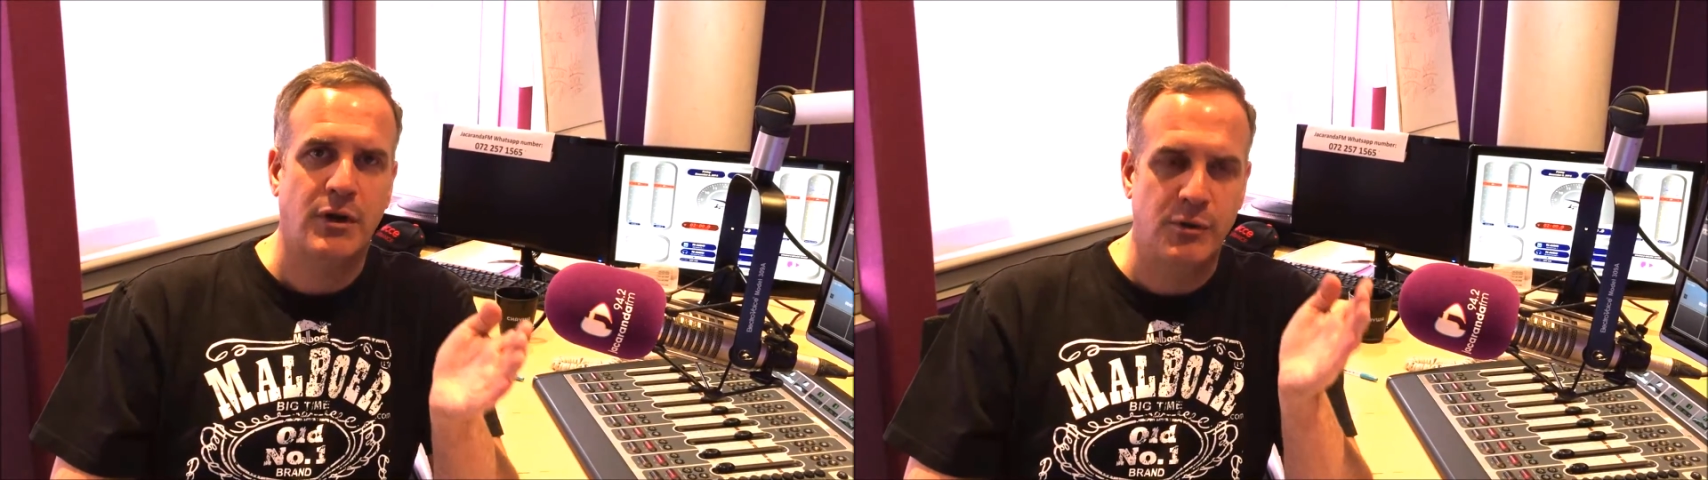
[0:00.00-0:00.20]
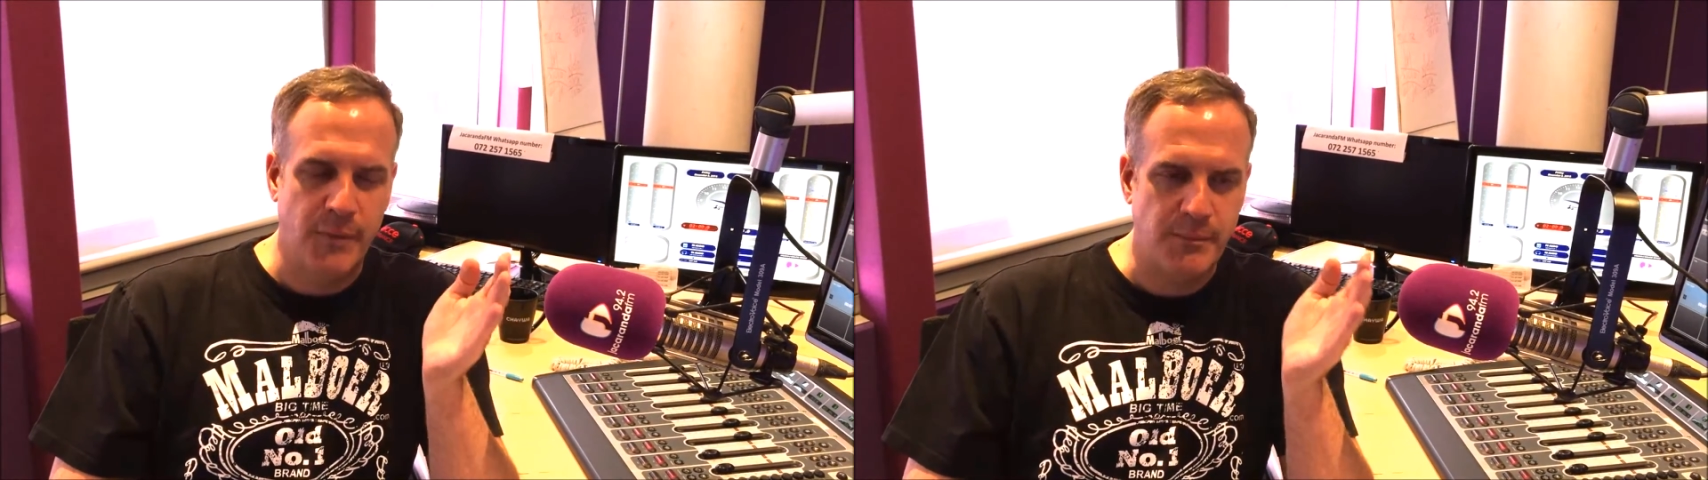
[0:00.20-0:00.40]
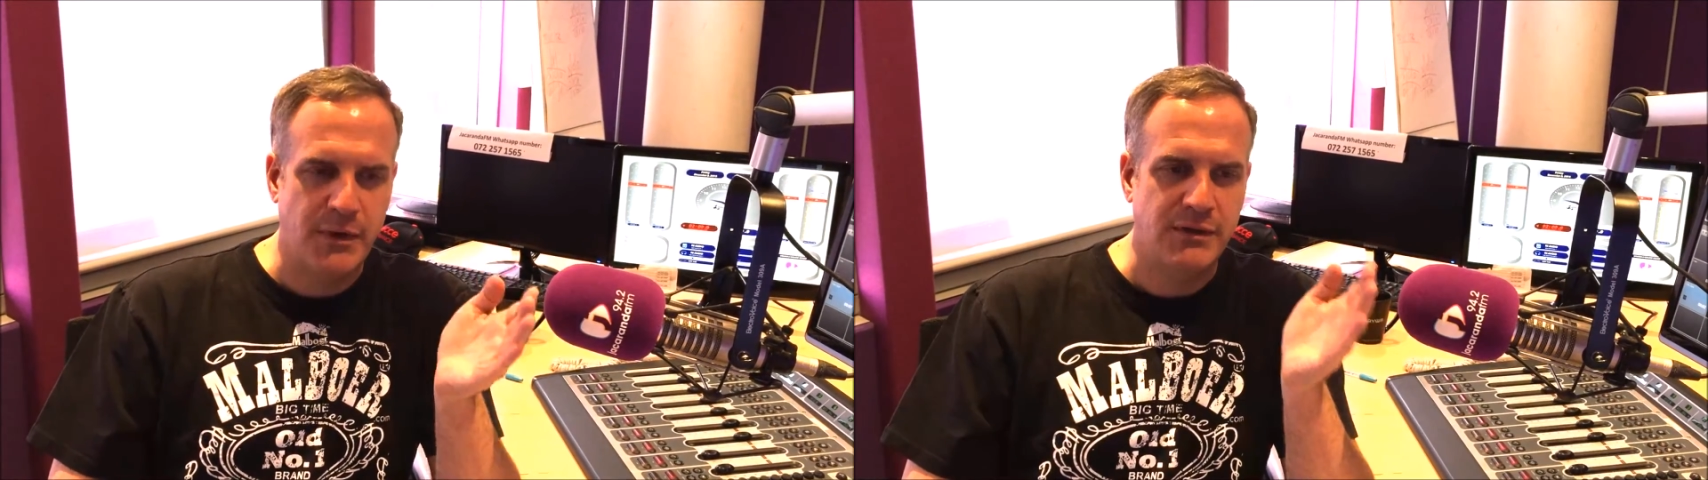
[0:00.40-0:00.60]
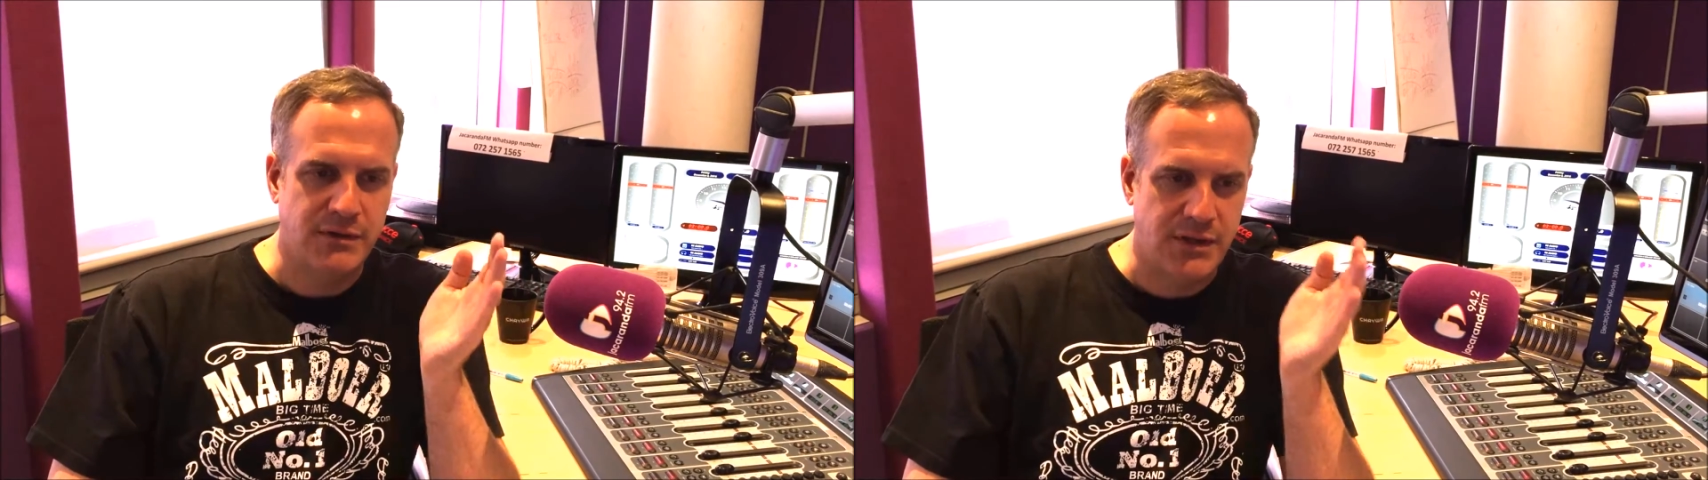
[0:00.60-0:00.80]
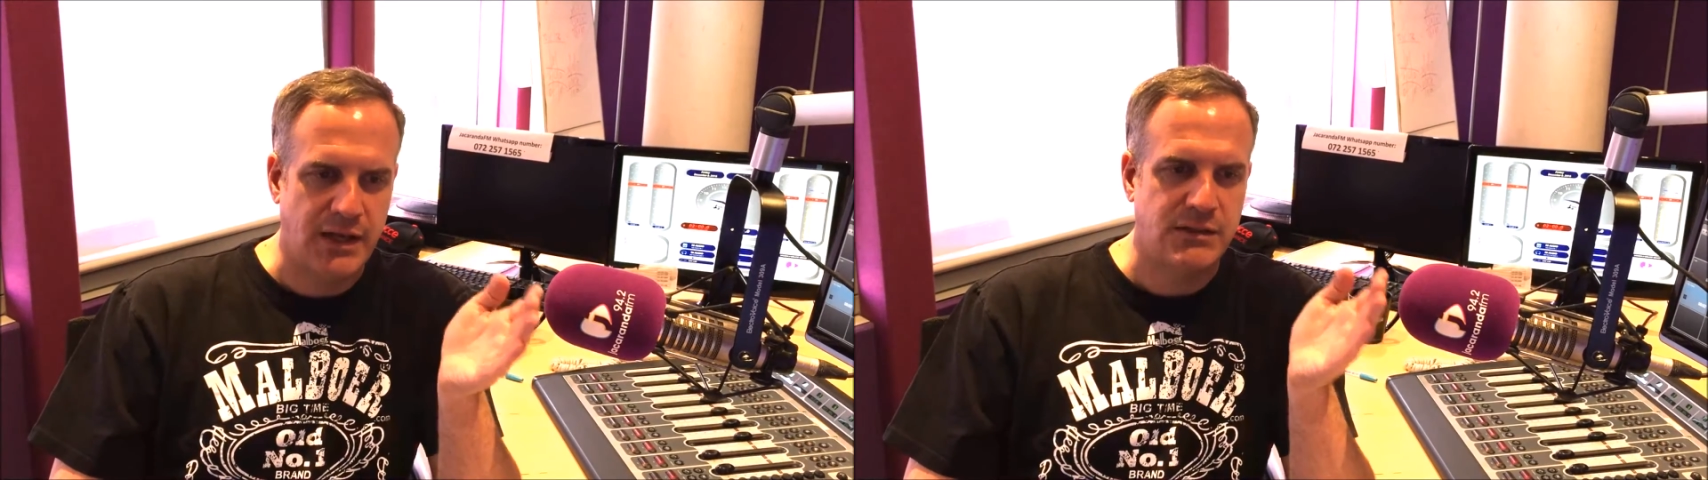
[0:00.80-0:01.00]
I remember
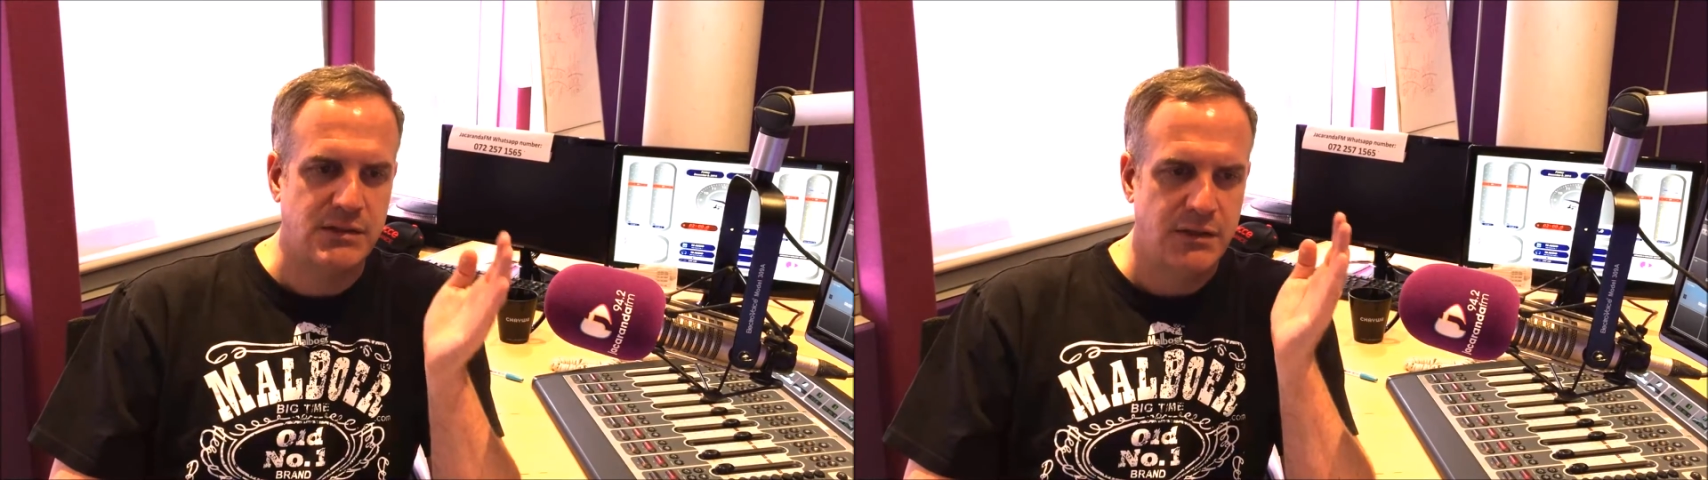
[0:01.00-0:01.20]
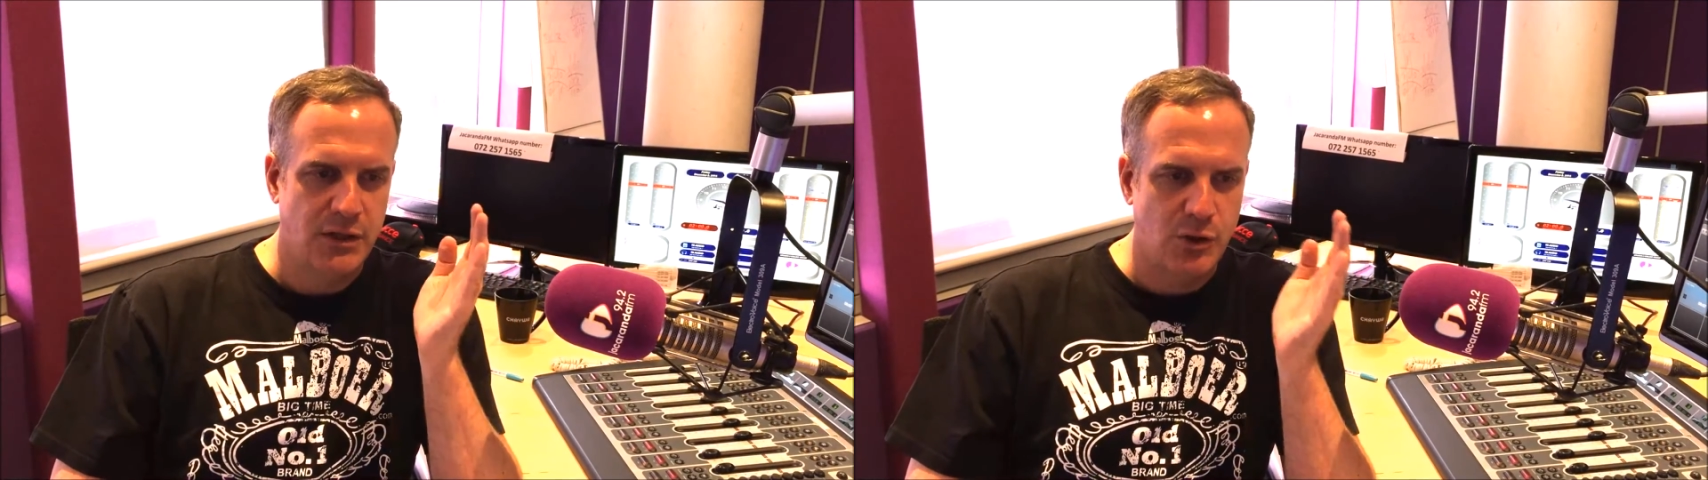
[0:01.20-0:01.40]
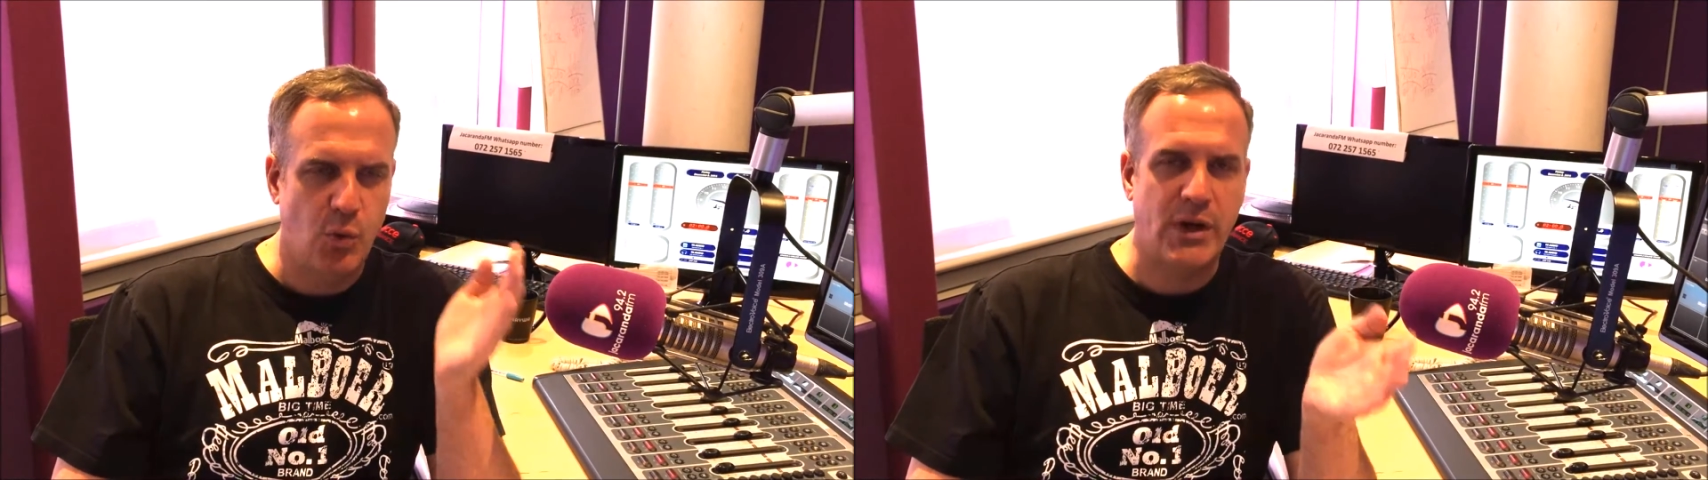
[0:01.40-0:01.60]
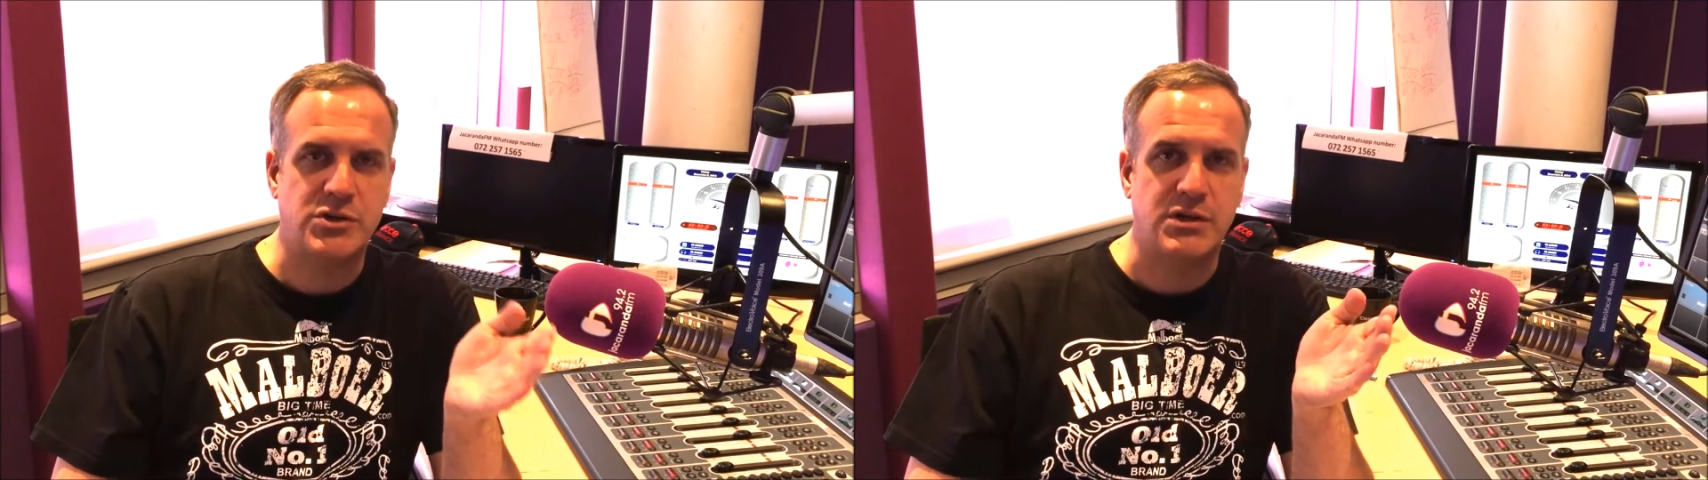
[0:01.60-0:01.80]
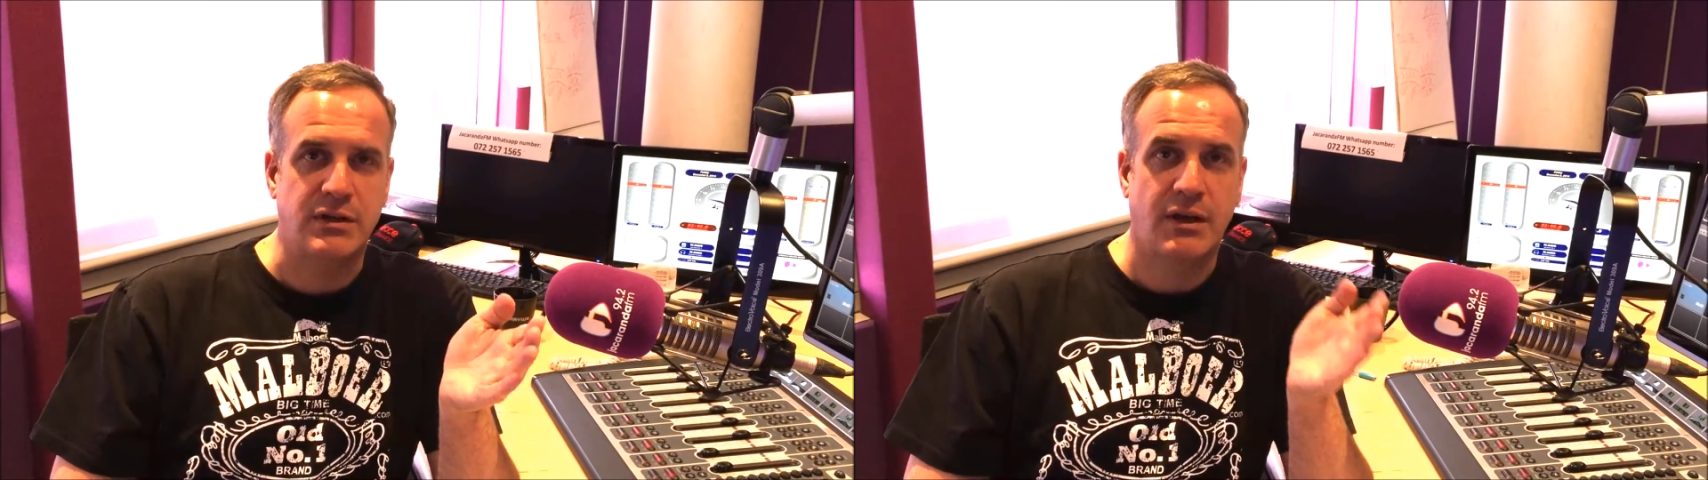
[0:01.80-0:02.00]
that question.